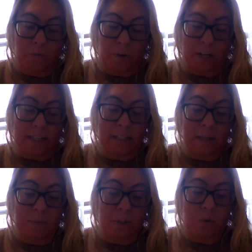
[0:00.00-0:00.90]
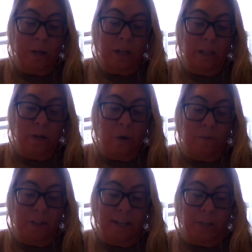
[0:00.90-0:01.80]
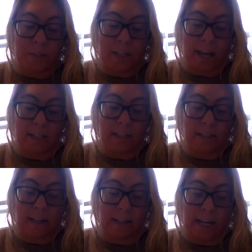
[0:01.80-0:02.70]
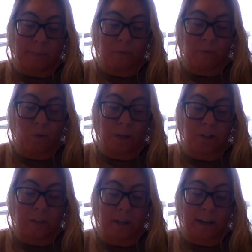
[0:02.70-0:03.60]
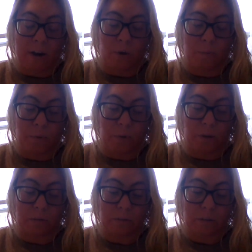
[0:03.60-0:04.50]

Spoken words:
for it has slipped twinkling over the yellow sand in the sunlight before reaching the narrow pool.